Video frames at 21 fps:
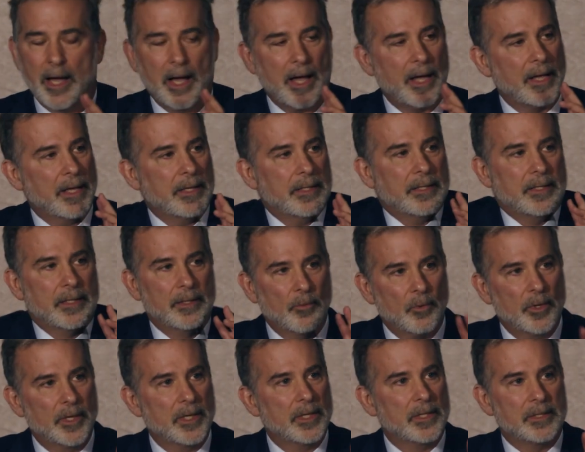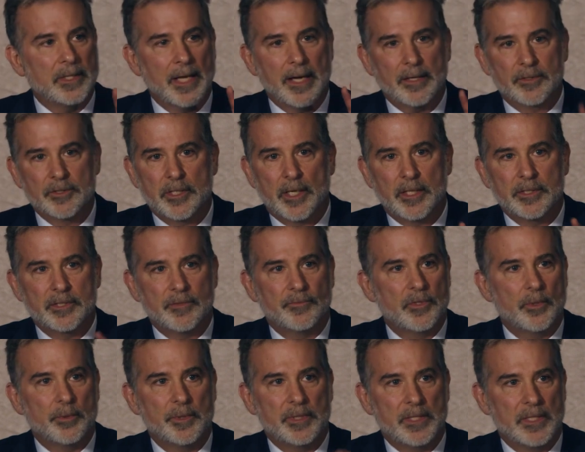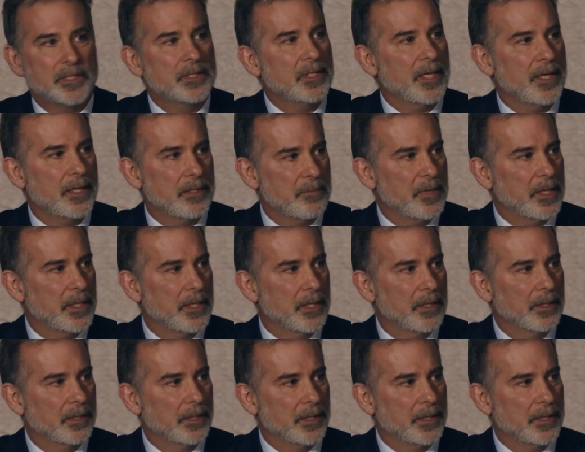And one of the downsides of doing these 10-minute